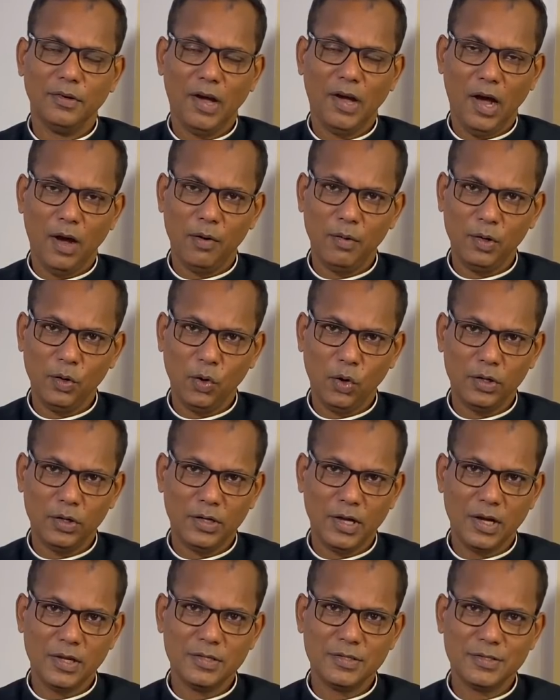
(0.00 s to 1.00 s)
our Lord
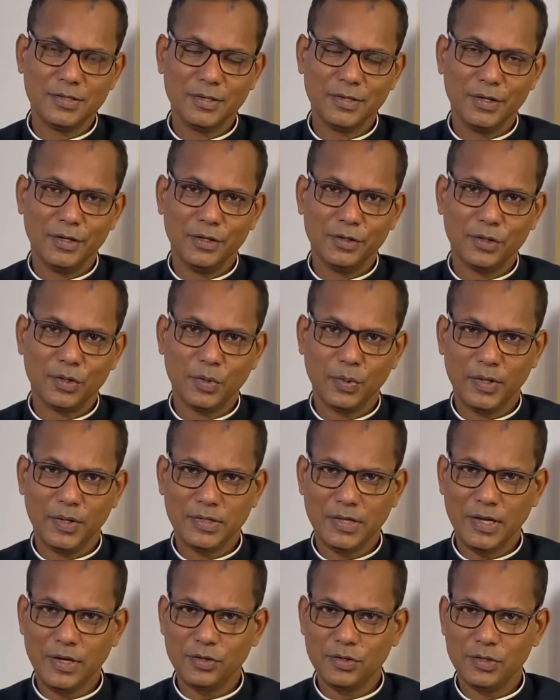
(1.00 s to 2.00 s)
does through his
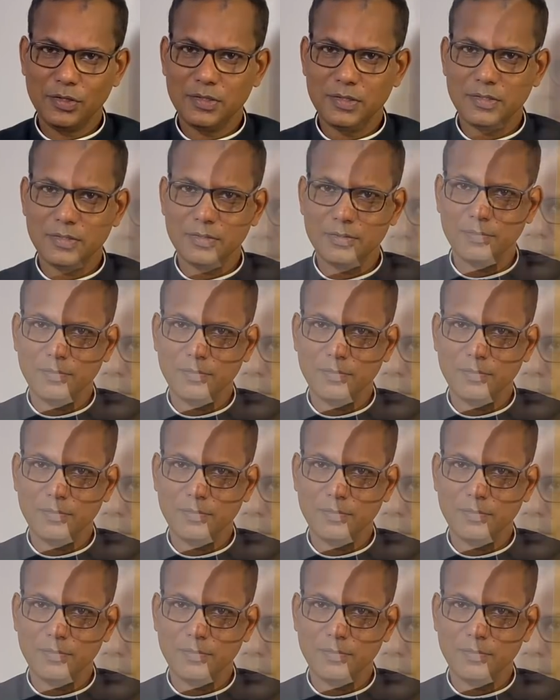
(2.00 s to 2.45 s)
angels.